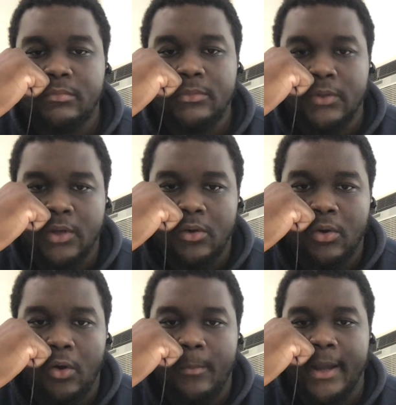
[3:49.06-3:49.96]
you know,
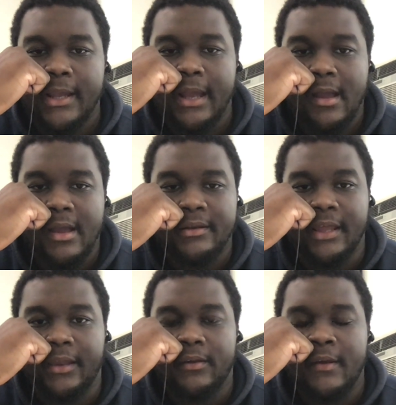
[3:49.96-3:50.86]
oh my god,
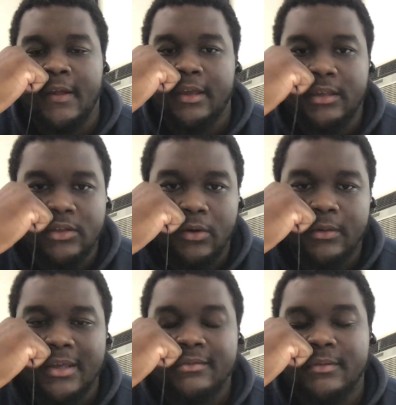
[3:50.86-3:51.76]
like, yo,
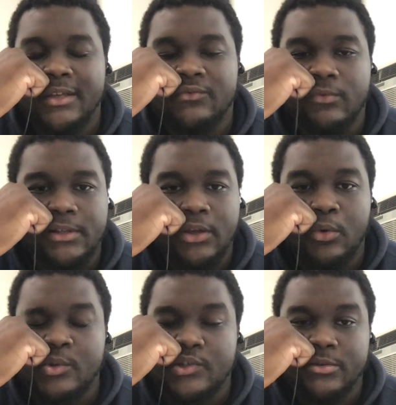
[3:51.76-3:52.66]
it's really
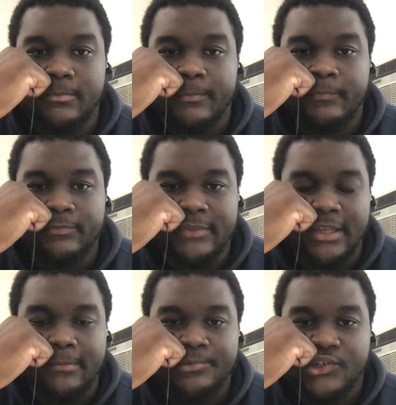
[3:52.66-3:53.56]
on some
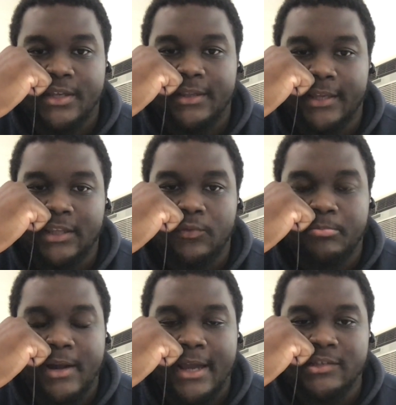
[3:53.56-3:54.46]
deep shit. Like, they
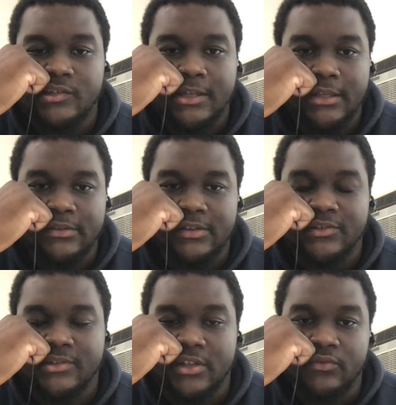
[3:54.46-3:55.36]
would probably sneak into
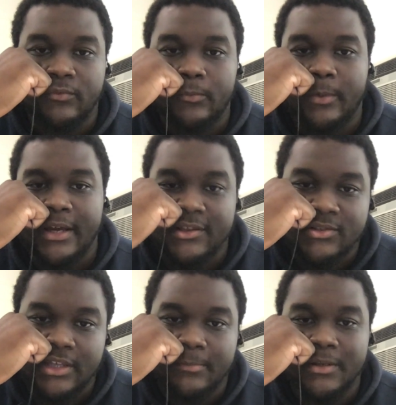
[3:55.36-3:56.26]
this nigga's room while he's
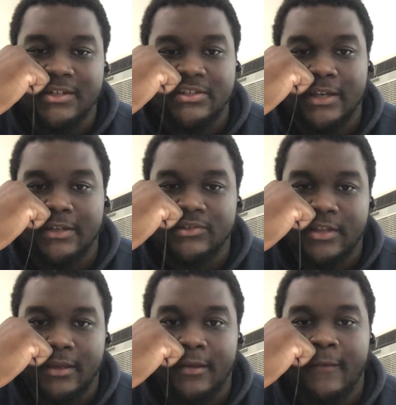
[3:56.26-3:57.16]
sleeping and suck his
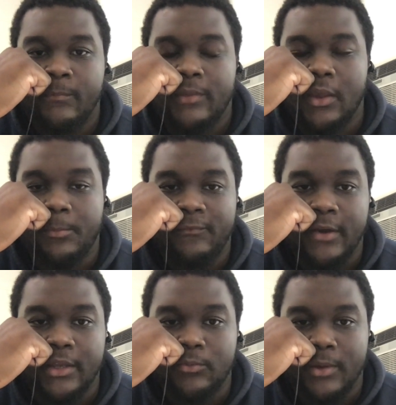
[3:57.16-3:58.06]
dick. He'll
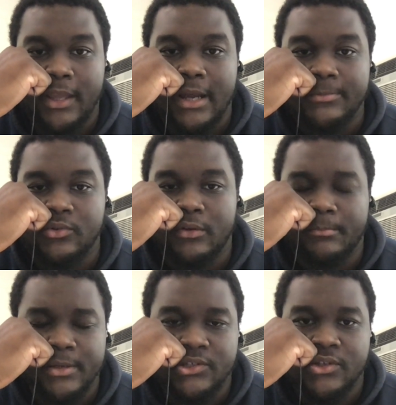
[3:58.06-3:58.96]
fucking wake up to a
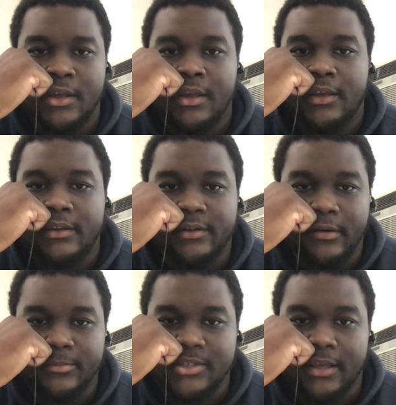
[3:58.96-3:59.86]
bitch, you know
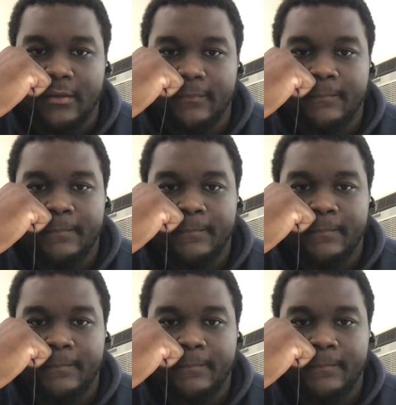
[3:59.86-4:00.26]
what I'm saying,